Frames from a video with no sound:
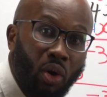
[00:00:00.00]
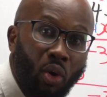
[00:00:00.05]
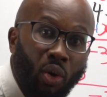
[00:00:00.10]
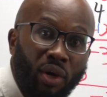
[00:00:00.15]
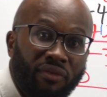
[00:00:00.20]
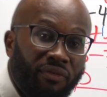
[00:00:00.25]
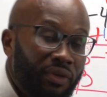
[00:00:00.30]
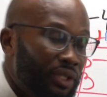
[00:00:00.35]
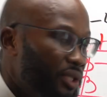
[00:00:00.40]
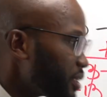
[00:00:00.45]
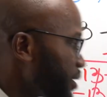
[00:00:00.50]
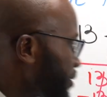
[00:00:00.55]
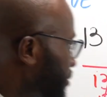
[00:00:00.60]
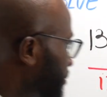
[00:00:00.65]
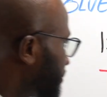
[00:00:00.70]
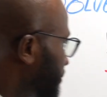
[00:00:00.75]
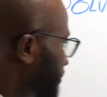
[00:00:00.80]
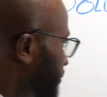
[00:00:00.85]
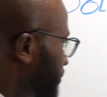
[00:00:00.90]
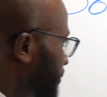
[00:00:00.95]
coefficient.
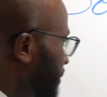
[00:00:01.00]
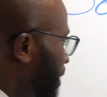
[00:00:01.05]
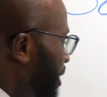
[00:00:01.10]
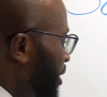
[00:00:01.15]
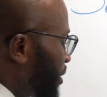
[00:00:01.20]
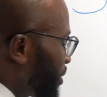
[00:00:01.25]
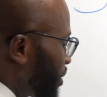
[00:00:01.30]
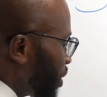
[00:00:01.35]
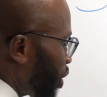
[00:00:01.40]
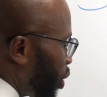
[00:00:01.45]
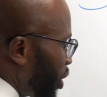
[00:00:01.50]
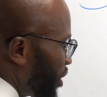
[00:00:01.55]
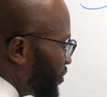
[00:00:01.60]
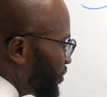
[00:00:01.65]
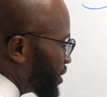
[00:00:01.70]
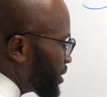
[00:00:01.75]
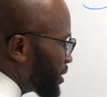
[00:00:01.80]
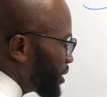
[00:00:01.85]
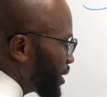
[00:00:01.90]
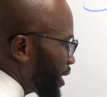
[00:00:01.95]
The
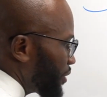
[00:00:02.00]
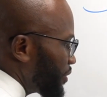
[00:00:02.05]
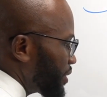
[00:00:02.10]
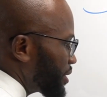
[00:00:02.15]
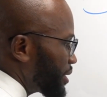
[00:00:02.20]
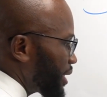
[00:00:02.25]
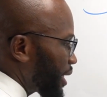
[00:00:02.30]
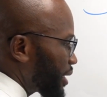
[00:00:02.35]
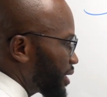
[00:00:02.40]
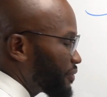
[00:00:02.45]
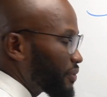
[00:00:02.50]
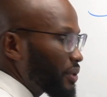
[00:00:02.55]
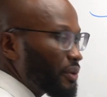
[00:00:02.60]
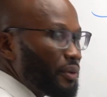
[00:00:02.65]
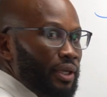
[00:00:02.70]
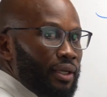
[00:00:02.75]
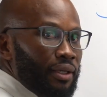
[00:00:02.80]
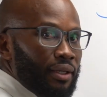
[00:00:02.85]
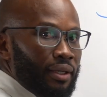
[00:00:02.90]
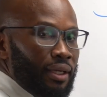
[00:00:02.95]
coefficient here is negative
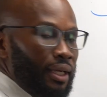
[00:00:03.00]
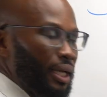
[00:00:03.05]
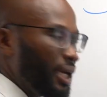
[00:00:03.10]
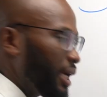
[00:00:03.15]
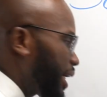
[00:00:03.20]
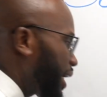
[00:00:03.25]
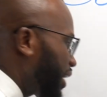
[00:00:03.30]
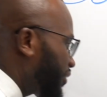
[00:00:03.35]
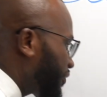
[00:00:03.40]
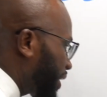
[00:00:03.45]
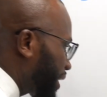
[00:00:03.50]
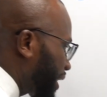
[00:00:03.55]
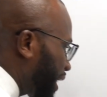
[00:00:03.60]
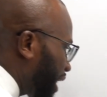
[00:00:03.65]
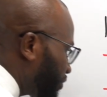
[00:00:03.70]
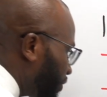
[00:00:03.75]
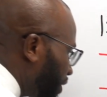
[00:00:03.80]
3. If I get